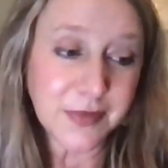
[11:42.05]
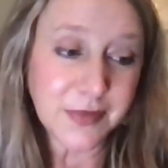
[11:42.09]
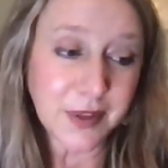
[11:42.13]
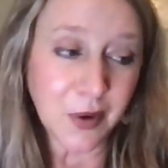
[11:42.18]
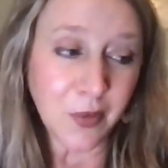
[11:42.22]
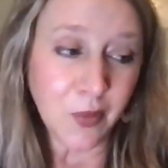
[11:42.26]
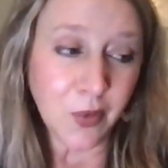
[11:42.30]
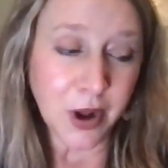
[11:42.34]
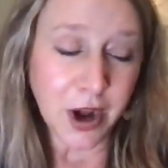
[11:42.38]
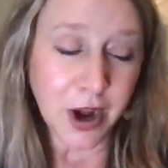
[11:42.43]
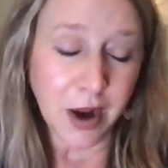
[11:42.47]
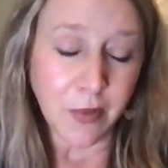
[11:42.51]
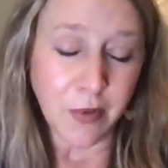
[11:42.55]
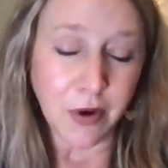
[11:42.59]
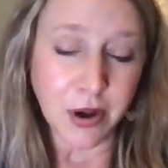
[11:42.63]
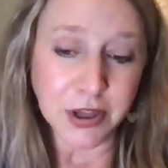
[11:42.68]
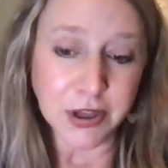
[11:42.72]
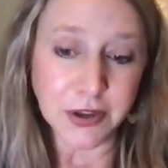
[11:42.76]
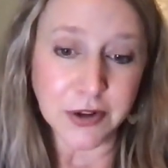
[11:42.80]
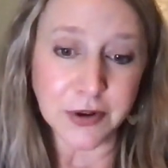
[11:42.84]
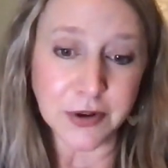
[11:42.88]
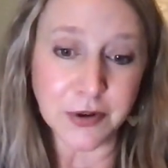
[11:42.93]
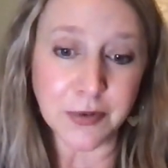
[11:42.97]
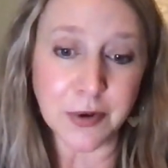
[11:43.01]
what I want
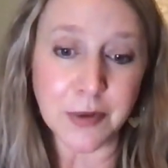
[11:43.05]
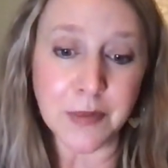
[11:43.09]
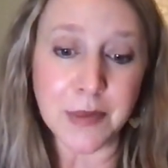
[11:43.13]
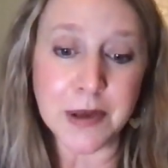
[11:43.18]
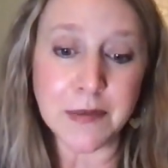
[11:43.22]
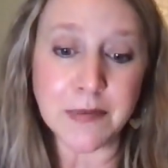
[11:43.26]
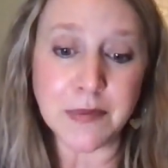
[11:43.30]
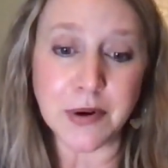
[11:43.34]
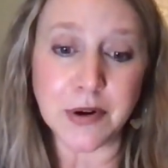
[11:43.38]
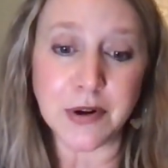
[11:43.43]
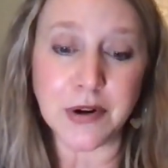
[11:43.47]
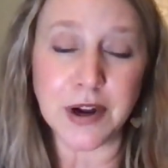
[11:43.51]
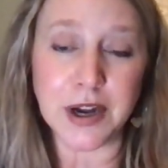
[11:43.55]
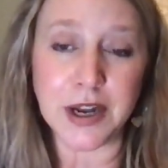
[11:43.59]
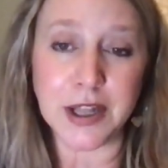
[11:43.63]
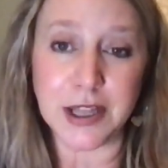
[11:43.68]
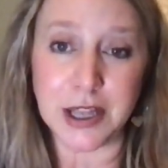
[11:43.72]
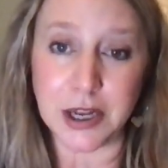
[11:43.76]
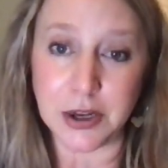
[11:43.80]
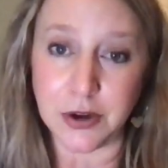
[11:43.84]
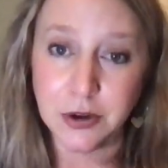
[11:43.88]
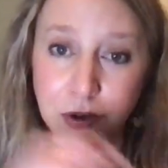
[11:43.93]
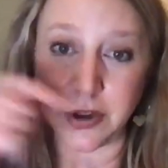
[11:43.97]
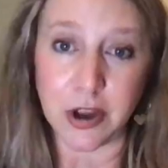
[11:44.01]
you to remember, and
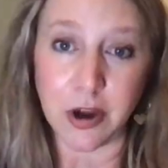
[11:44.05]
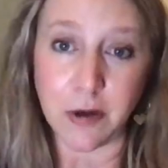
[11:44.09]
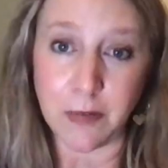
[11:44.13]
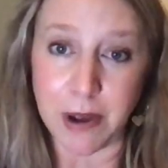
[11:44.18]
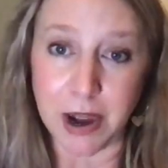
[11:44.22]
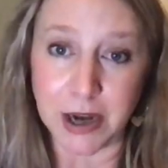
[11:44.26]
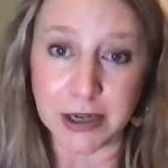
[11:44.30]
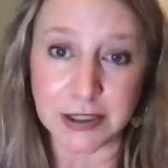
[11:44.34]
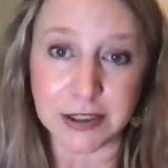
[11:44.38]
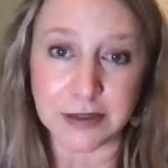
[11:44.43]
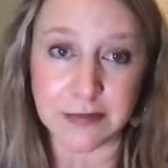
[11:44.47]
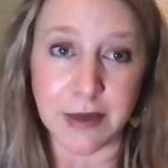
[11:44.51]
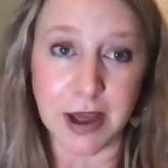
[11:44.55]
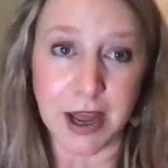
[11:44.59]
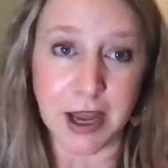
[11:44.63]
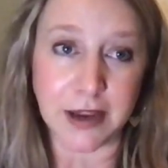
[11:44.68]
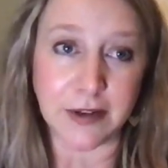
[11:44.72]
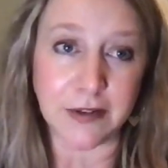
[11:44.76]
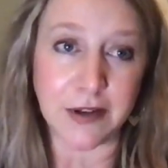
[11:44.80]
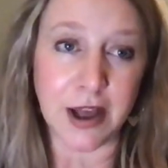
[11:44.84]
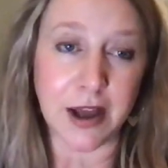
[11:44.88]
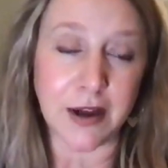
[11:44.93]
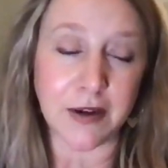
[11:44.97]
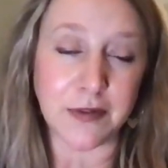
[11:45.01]
again, you can go back to my
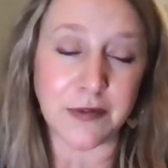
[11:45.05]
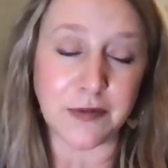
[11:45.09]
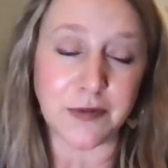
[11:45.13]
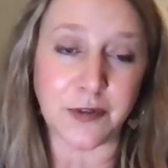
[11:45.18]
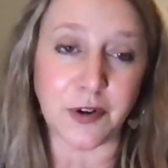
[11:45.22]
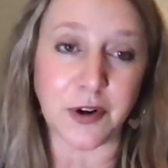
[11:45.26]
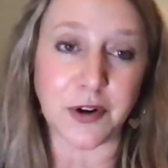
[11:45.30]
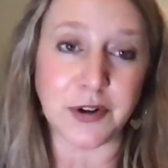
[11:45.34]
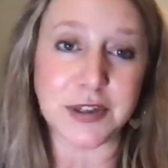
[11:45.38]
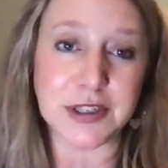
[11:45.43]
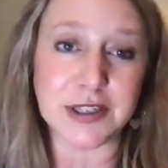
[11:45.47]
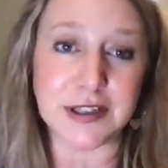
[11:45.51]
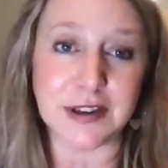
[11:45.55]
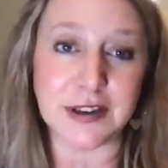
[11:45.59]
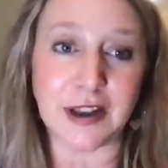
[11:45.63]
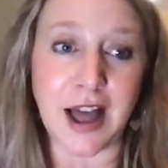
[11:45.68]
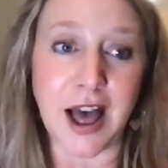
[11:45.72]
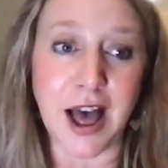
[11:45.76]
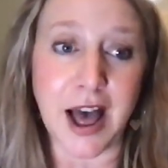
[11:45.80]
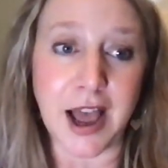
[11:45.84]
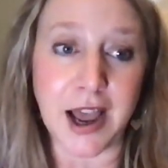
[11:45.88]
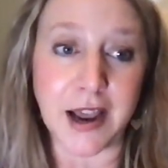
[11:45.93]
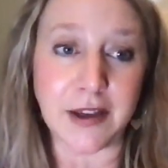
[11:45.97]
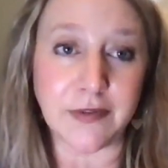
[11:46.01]
uh, first
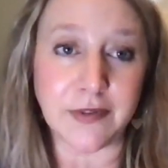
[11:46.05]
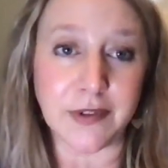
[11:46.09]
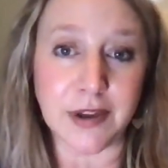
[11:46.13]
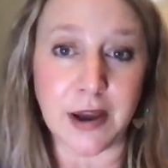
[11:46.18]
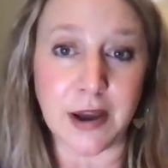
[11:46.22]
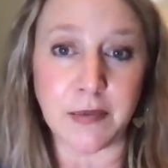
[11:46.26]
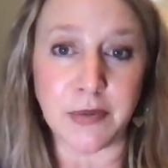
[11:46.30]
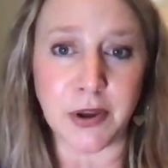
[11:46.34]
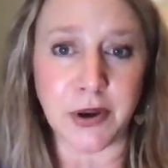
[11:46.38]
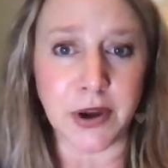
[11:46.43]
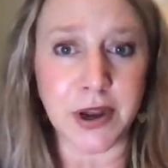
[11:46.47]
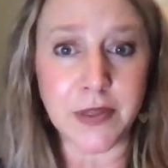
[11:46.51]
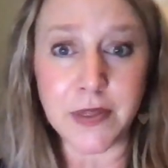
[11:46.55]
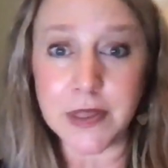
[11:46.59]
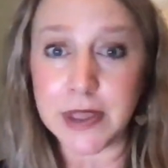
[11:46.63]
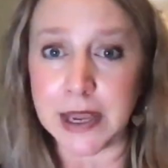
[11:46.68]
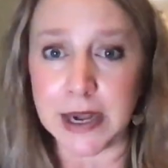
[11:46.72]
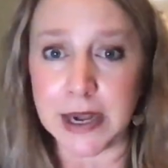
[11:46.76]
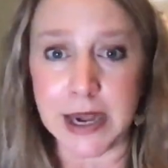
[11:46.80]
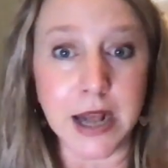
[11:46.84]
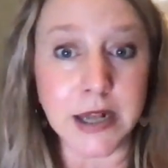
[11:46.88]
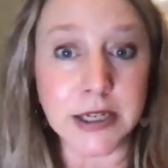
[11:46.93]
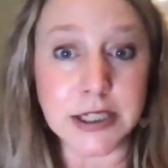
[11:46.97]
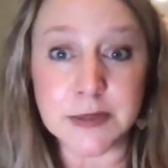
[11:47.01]
live, um, they're in the
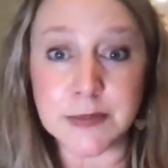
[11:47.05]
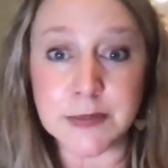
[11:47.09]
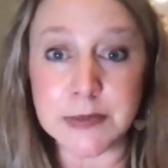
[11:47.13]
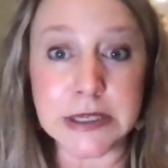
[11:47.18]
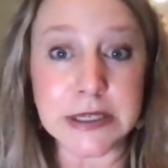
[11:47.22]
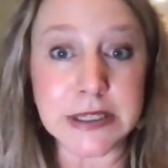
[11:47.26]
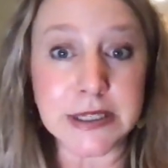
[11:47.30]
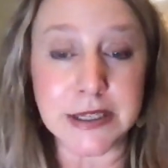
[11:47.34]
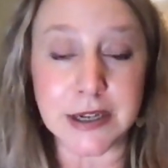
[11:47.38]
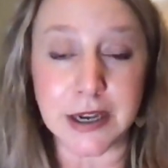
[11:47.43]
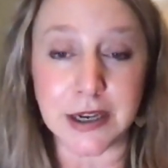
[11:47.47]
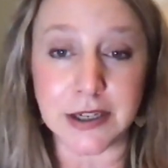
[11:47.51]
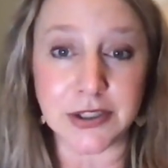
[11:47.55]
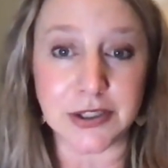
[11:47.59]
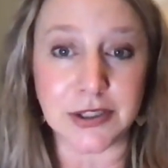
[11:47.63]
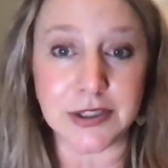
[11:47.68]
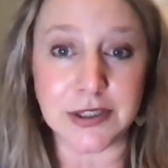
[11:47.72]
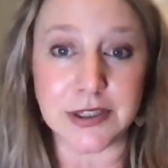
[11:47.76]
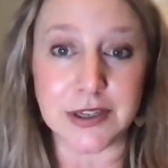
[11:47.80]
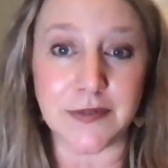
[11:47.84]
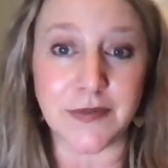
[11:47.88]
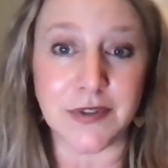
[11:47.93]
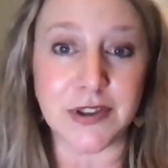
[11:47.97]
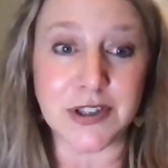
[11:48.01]
announcement sections
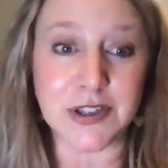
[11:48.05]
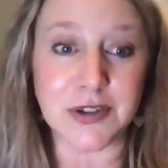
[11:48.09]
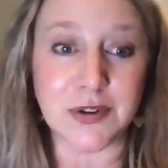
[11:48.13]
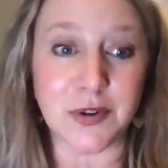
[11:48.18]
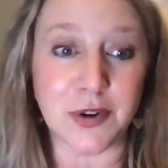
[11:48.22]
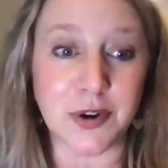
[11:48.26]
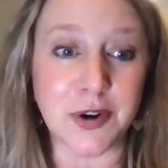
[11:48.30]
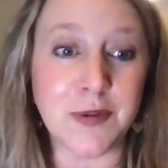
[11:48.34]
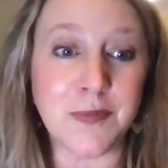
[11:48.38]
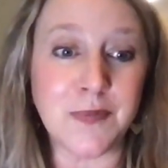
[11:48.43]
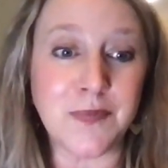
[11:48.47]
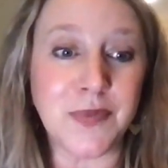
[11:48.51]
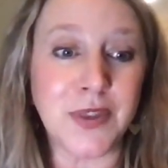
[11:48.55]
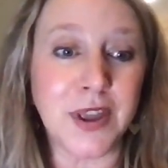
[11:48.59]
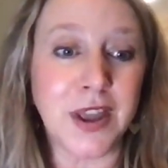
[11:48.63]
of this group.